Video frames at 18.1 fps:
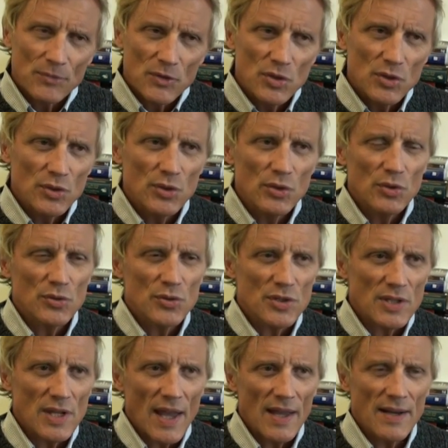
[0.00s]
To
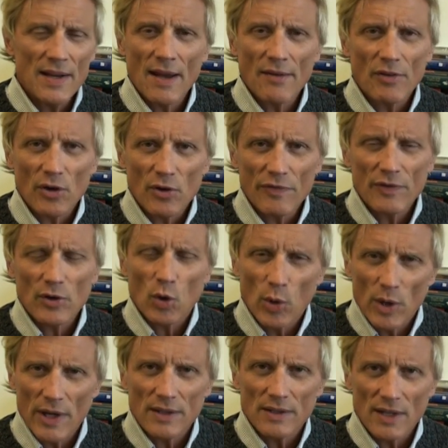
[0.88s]
say never
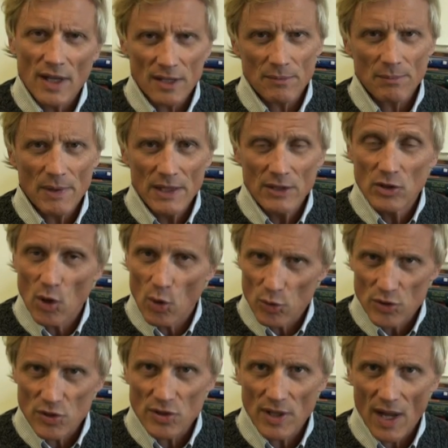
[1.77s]
quit doesn't mean
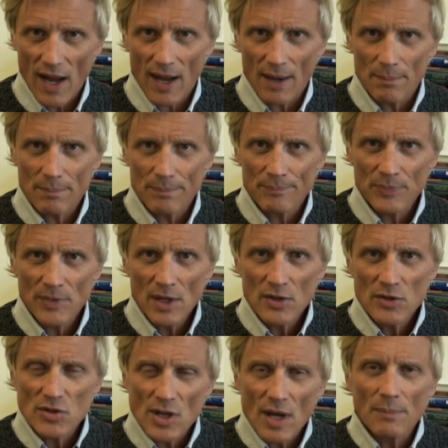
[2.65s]
don't stop
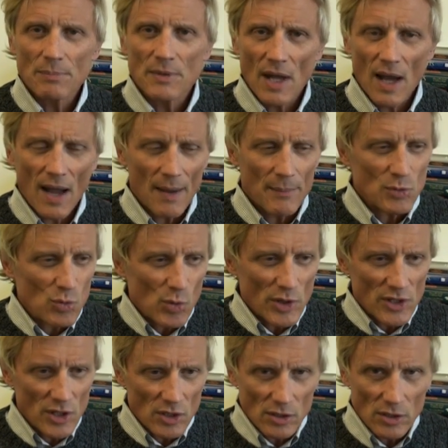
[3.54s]
sometimes
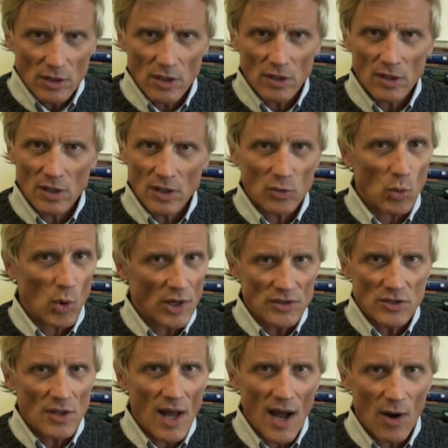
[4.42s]
when you learn
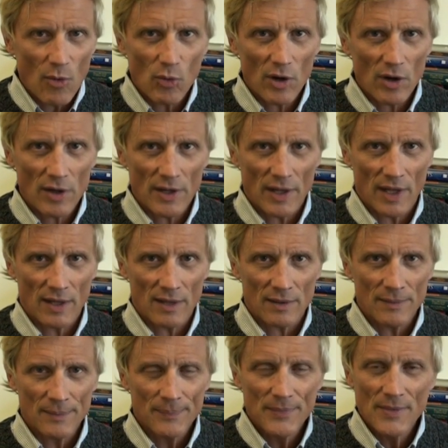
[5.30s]
what's not
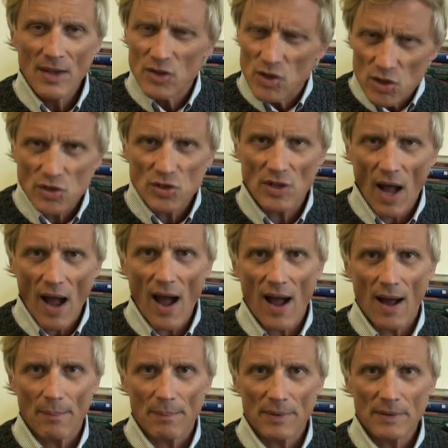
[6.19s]
working, you
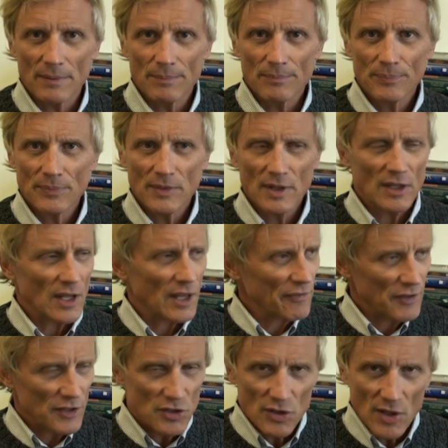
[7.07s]
stop.
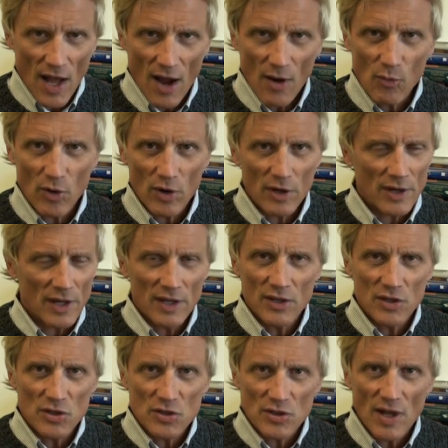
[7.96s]
If it's not
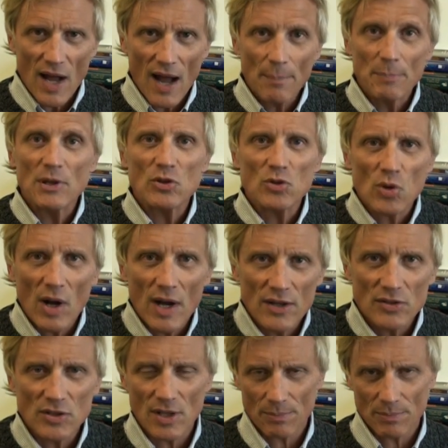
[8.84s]
working, you stop. You
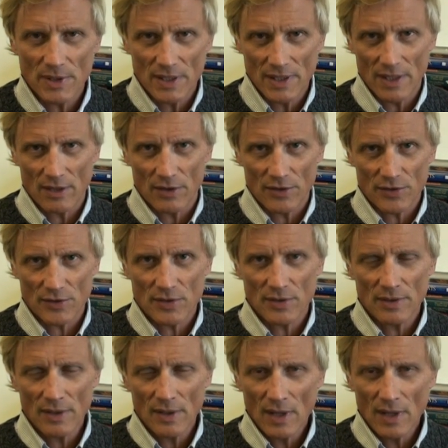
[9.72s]
try something else.